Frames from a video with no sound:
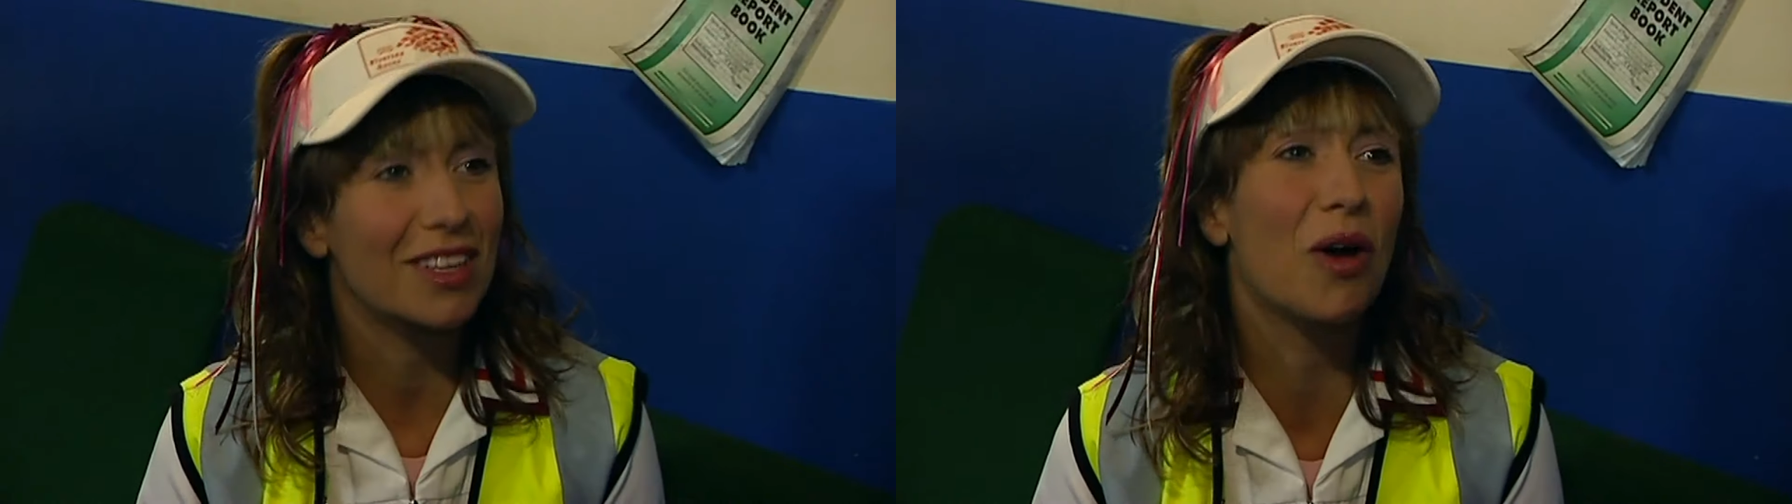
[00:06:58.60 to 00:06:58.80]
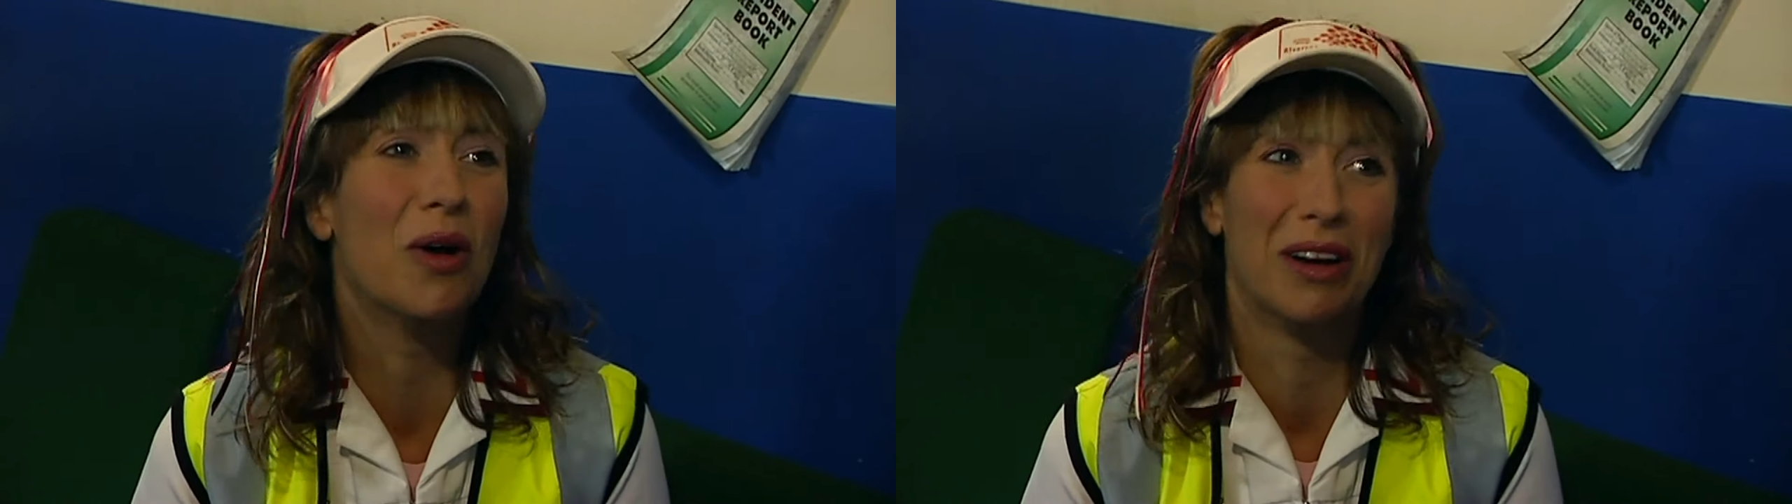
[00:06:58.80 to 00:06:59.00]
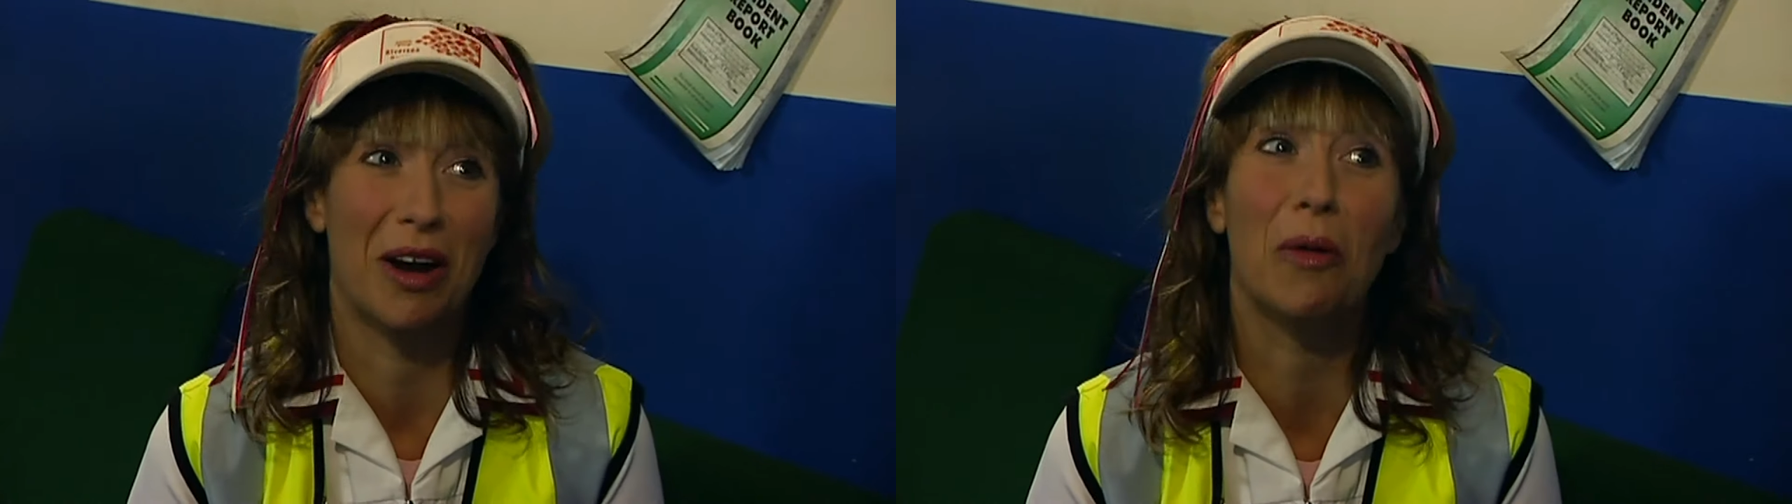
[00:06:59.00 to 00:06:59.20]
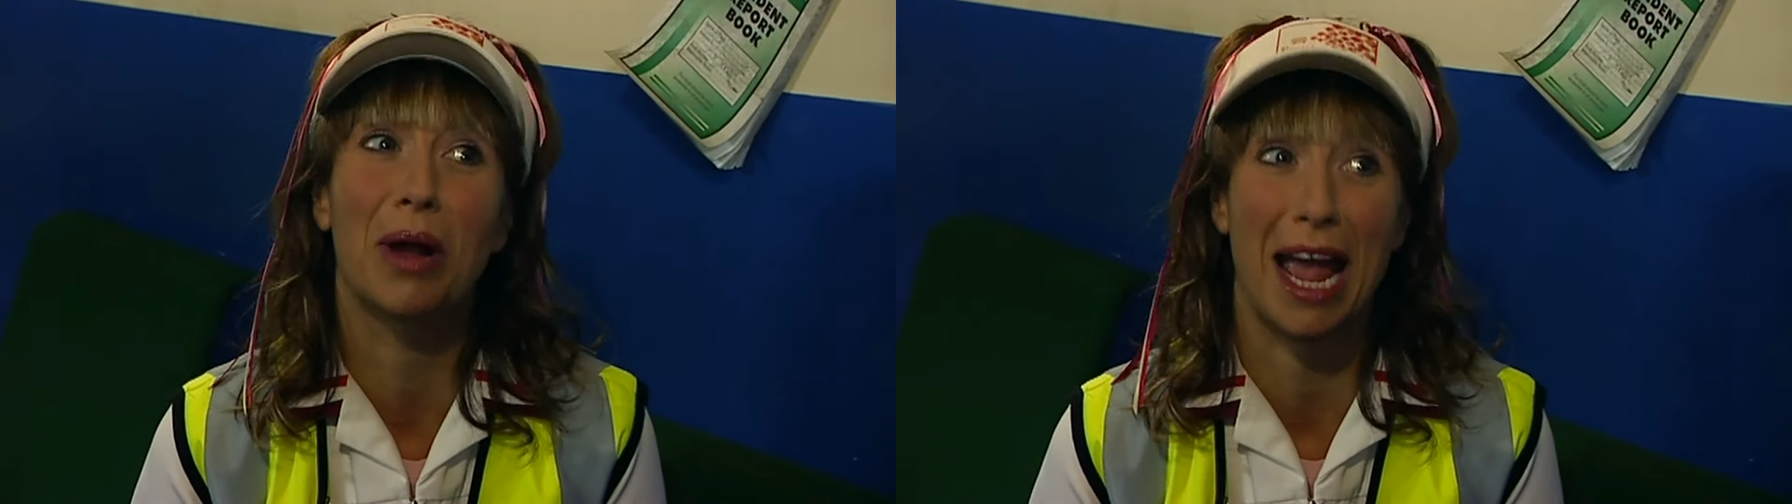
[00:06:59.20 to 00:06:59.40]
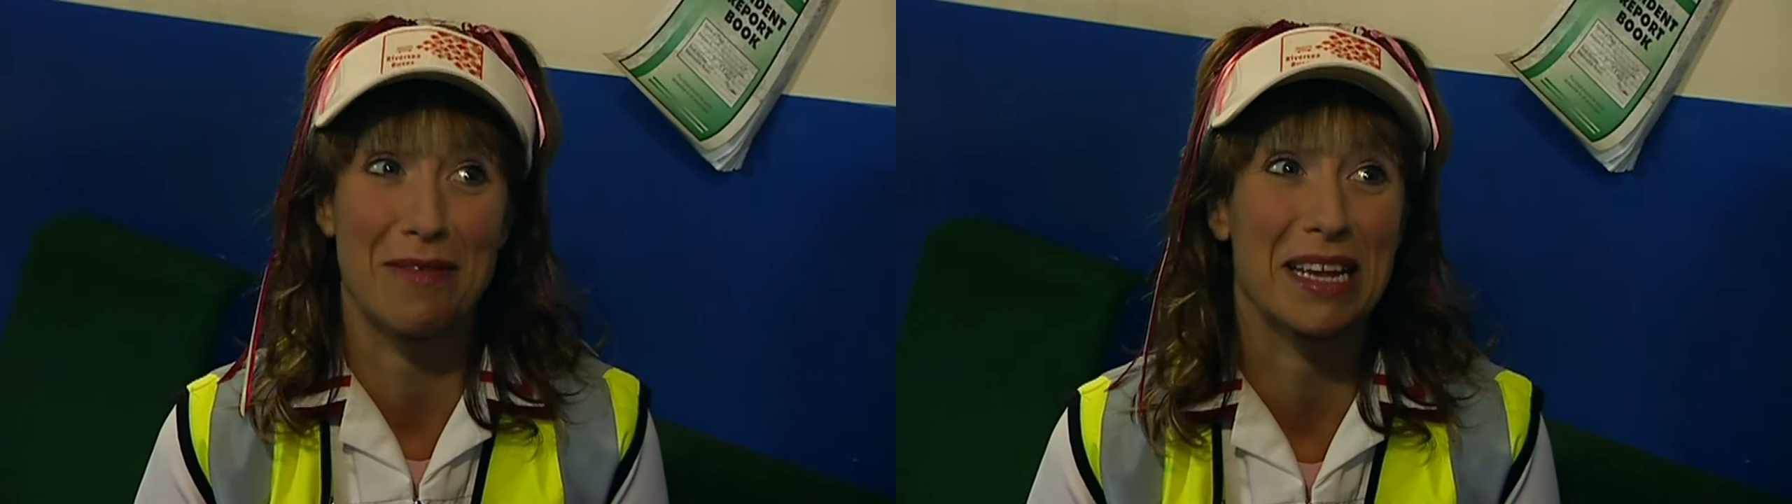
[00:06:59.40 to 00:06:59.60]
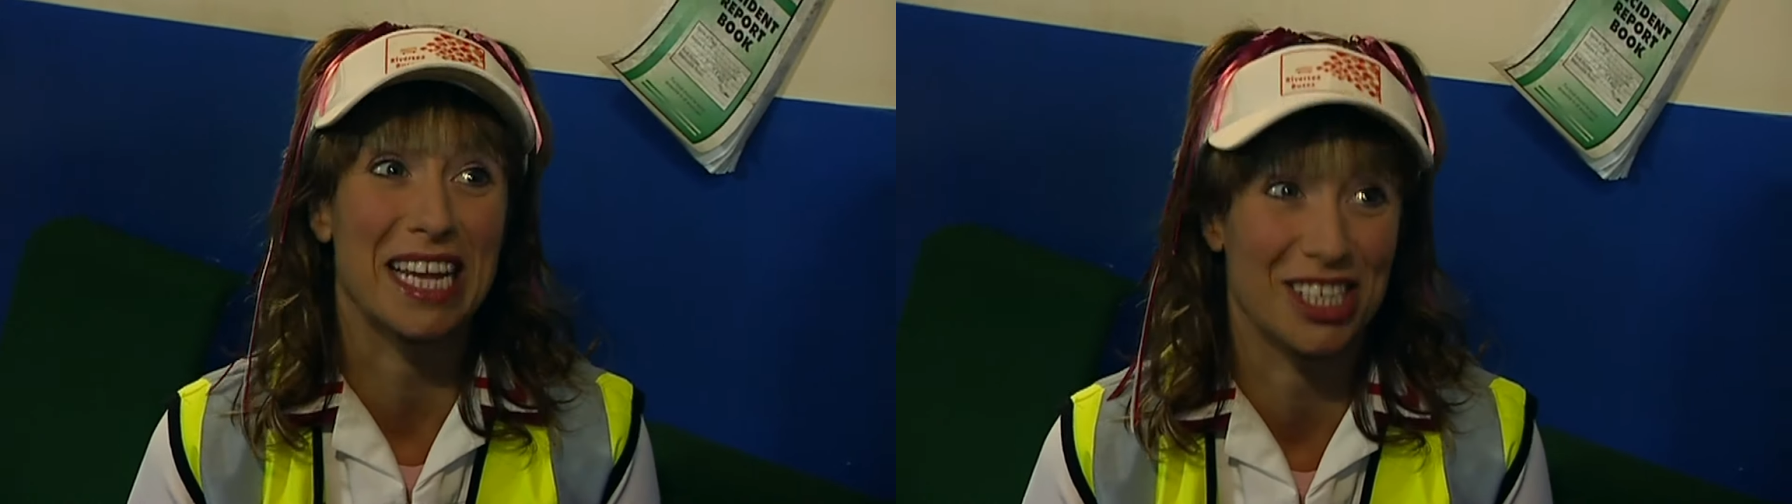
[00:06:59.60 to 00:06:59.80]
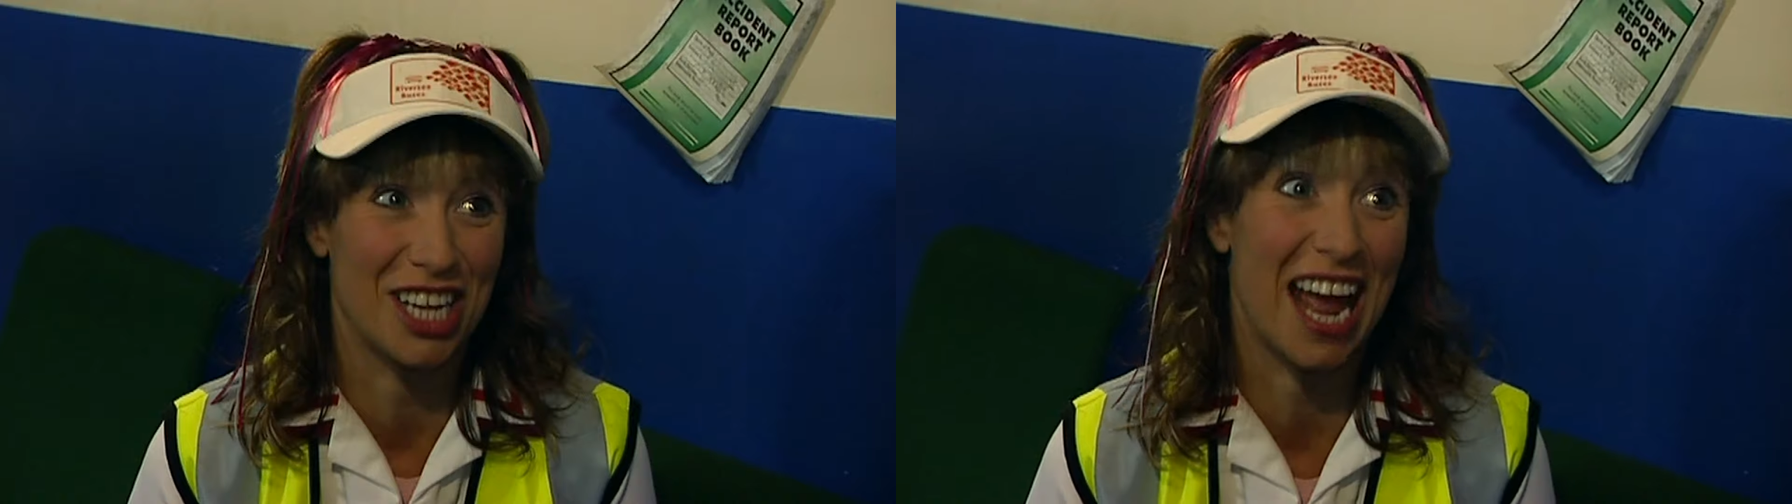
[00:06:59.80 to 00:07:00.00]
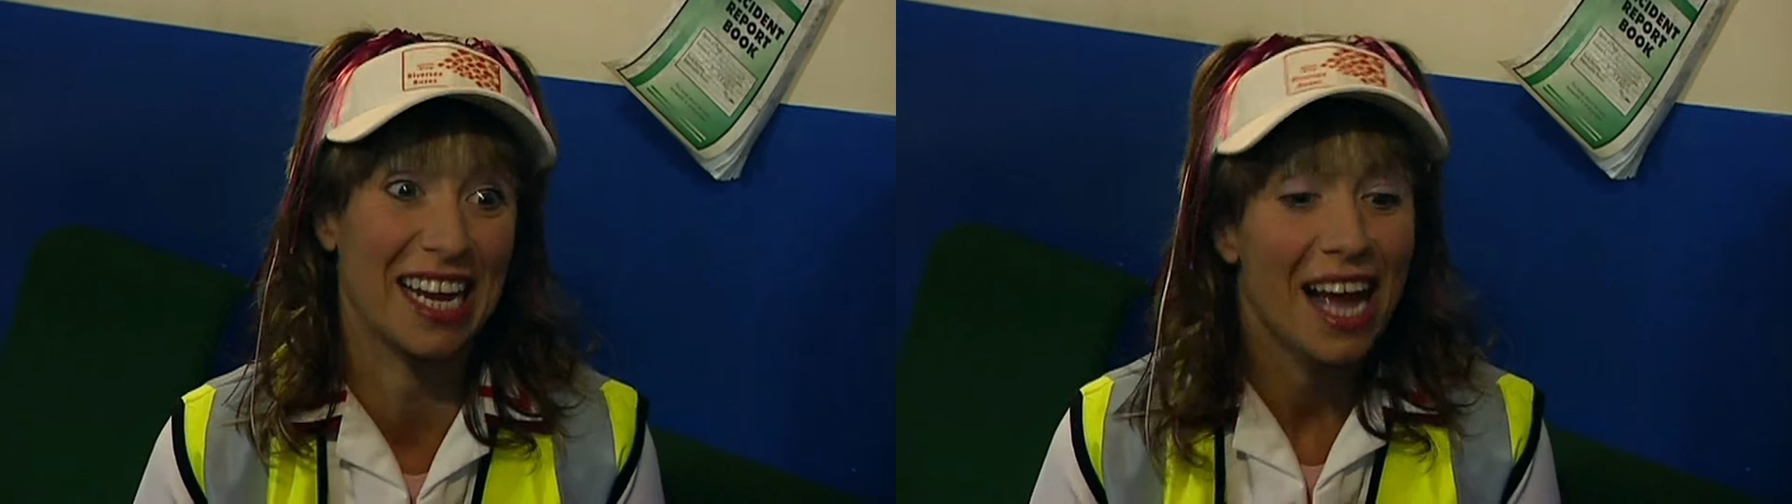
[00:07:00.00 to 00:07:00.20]
Oh, OK, Mickey
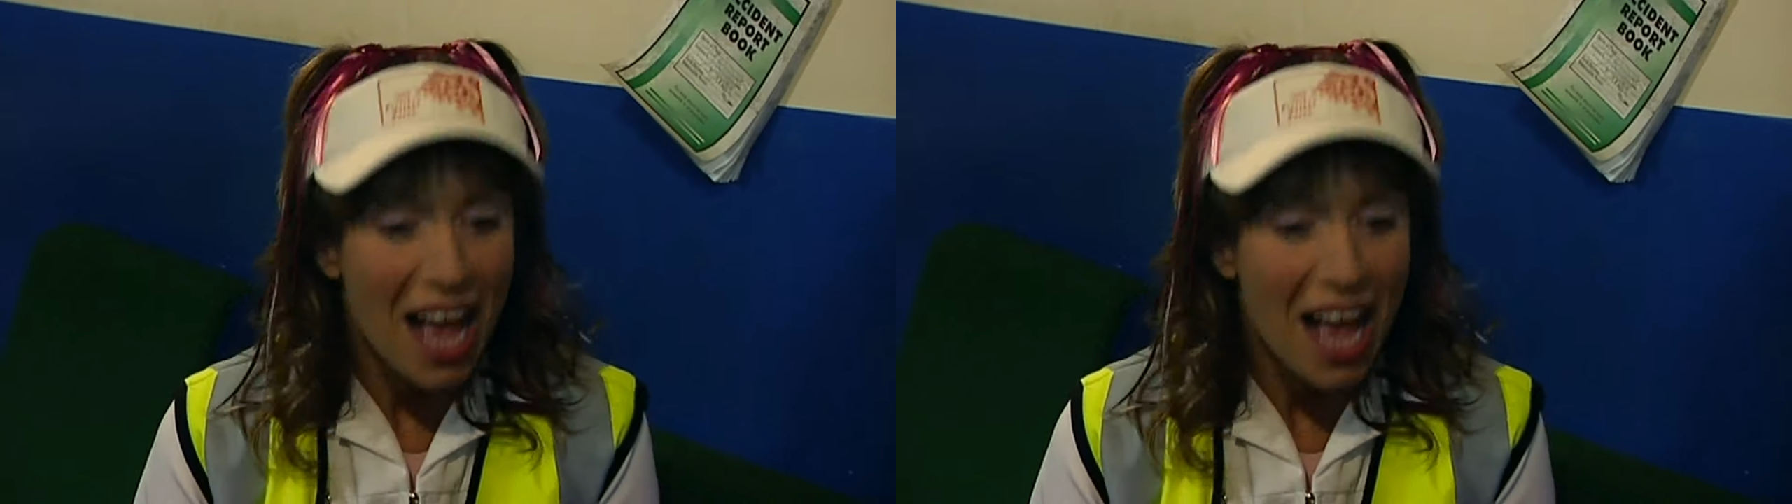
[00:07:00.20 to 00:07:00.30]
J.